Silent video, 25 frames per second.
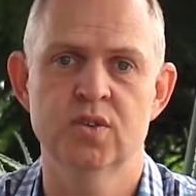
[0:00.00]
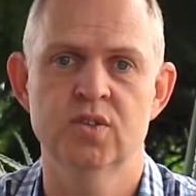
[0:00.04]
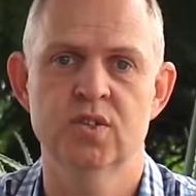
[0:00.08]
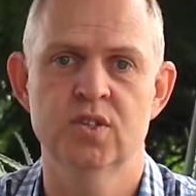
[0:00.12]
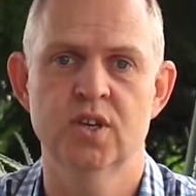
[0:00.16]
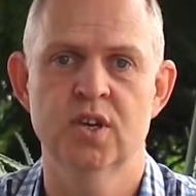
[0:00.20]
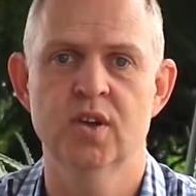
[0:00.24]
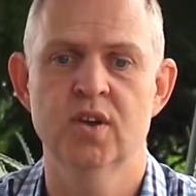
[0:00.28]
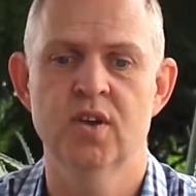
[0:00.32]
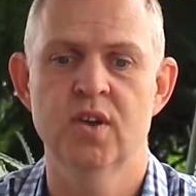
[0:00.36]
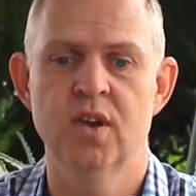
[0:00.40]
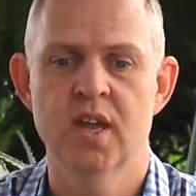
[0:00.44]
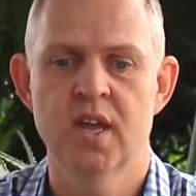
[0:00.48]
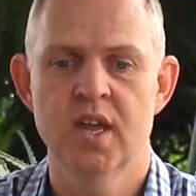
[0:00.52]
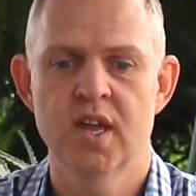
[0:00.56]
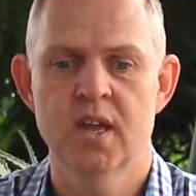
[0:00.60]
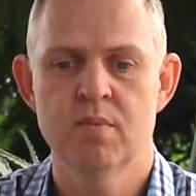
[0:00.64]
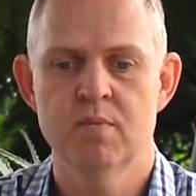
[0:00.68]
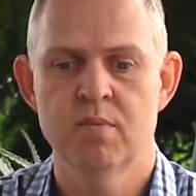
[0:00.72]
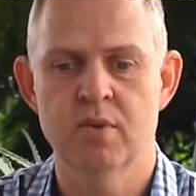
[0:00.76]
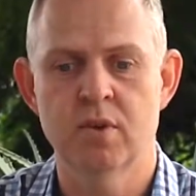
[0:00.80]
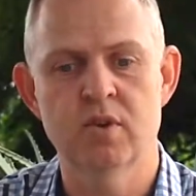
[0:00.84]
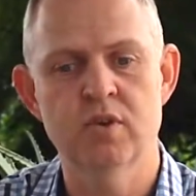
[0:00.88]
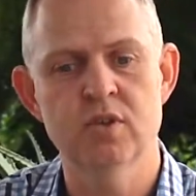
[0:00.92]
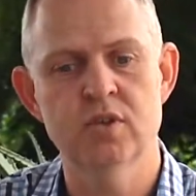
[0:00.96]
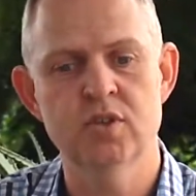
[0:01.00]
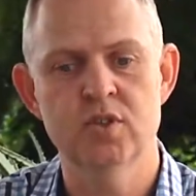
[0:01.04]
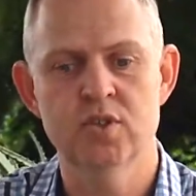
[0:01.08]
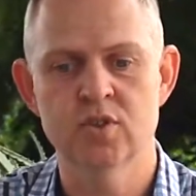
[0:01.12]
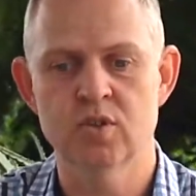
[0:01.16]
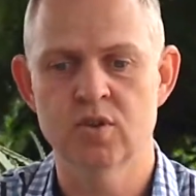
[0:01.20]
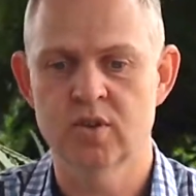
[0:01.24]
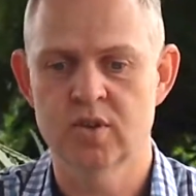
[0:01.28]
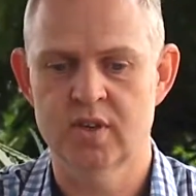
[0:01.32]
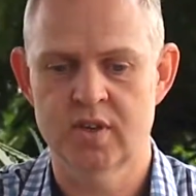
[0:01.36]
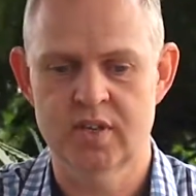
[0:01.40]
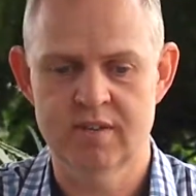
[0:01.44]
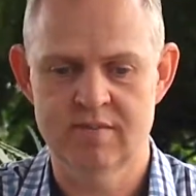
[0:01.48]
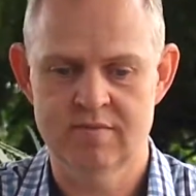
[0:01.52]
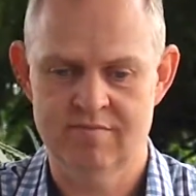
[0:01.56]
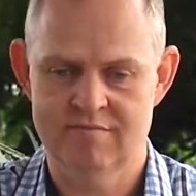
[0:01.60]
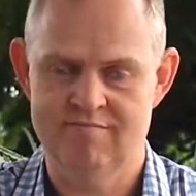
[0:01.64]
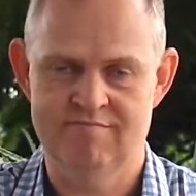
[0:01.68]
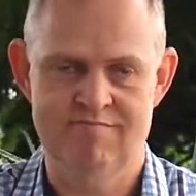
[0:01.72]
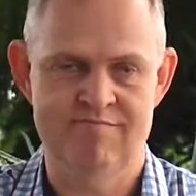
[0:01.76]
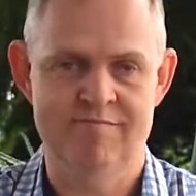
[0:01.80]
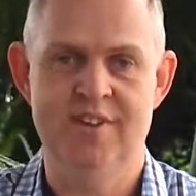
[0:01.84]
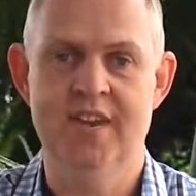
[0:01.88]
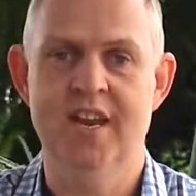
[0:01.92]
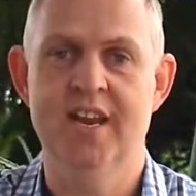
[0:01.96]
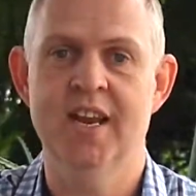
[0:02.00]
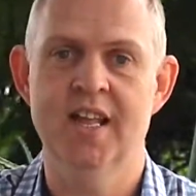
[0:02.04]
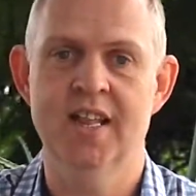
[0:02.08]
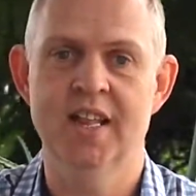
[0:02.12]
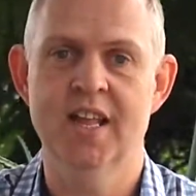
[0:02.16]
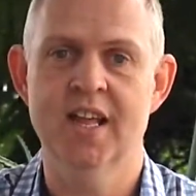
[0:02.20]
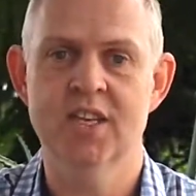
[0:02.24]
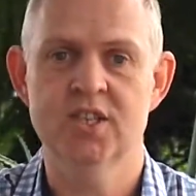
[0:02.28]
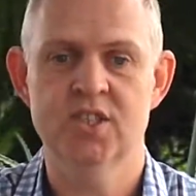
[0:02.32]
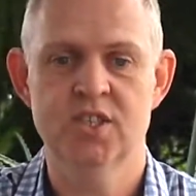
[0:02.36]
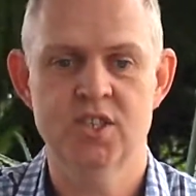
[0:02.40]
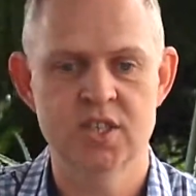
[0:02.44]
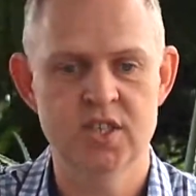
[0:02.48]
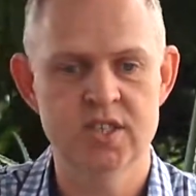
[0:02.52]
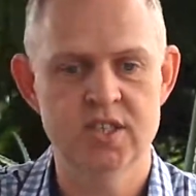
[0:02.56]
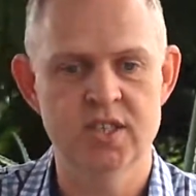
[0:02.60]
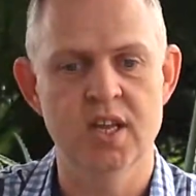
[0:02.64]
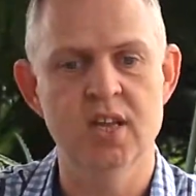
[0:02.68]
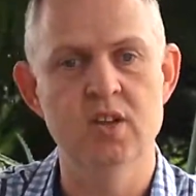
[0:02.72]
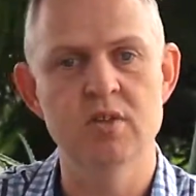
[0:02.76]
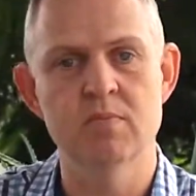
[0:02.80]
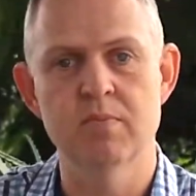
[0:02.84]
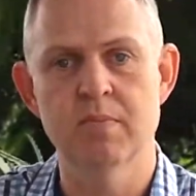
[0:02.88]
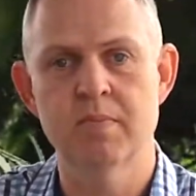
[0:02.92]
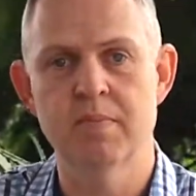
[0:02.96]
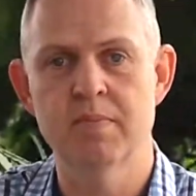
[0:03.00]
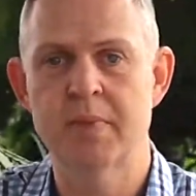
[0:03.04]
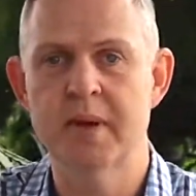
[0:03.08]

So because you're getting last year's and you're